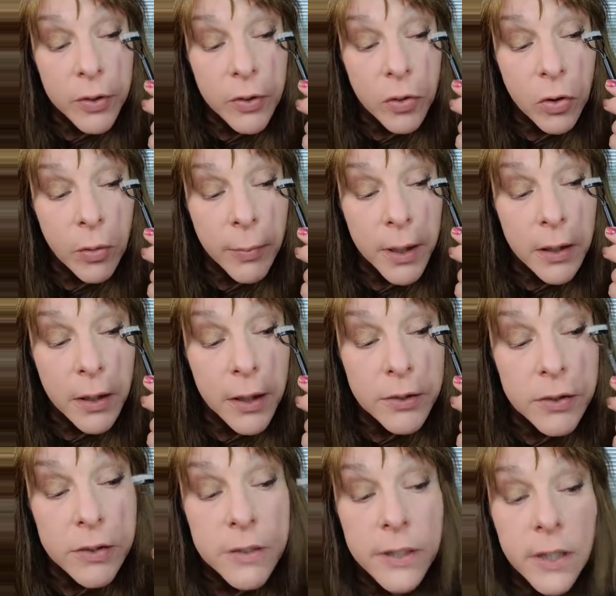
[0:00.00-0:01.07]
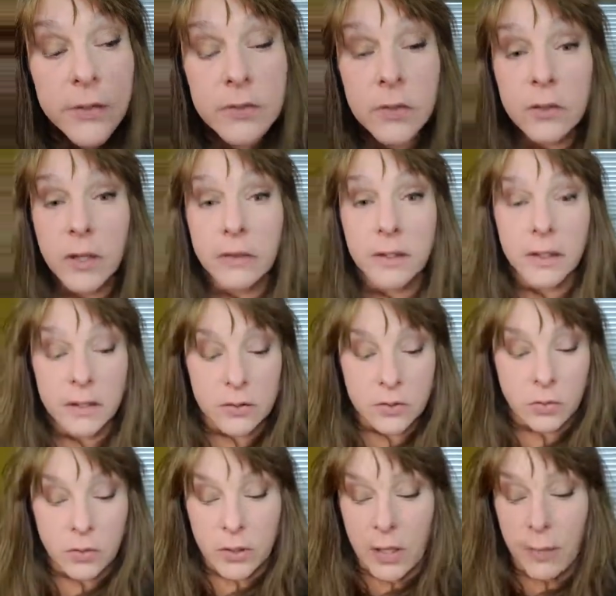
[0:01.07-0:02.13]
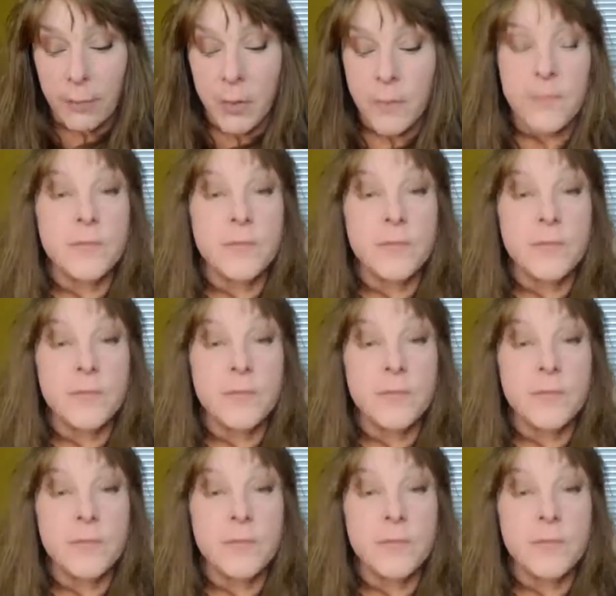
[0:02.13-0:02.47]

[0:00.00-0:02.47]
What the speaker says: to curl my lashes now, so nothing gets torn up.